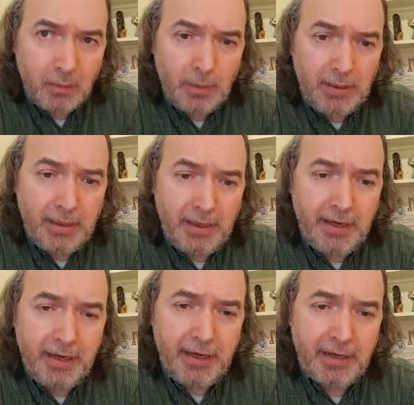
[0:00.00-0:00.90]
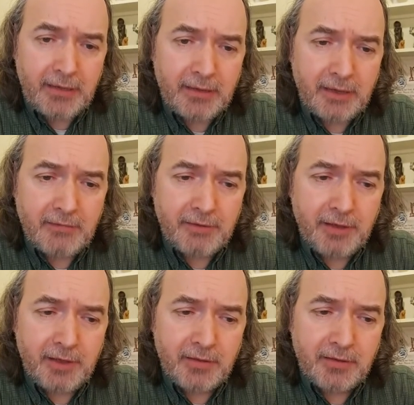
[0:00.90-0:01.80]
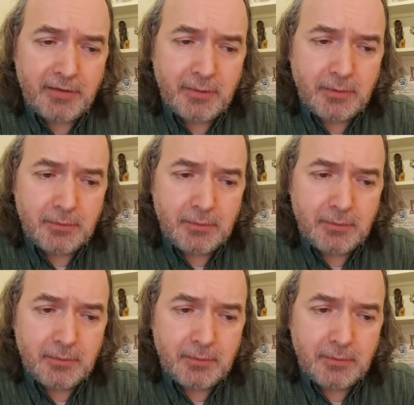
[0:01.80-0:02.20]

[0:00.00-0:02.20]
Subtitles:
We lay at first,